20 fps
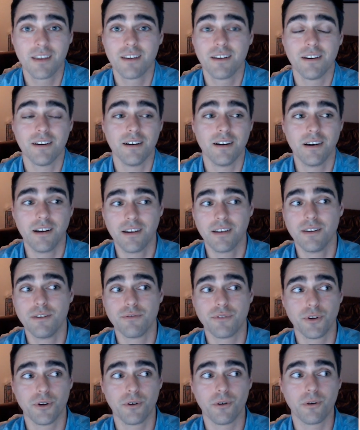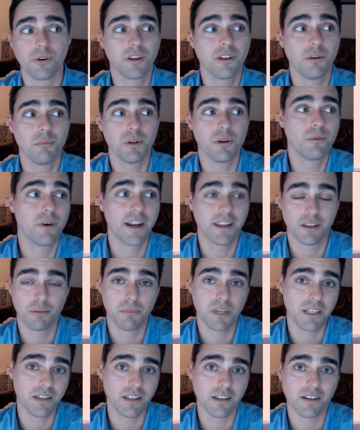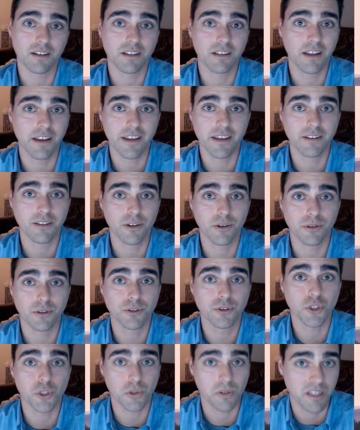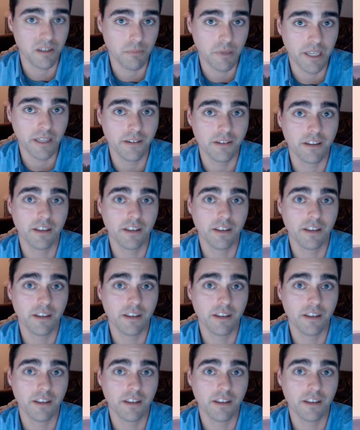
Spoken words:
If you're going to be recommending a client go to treatment,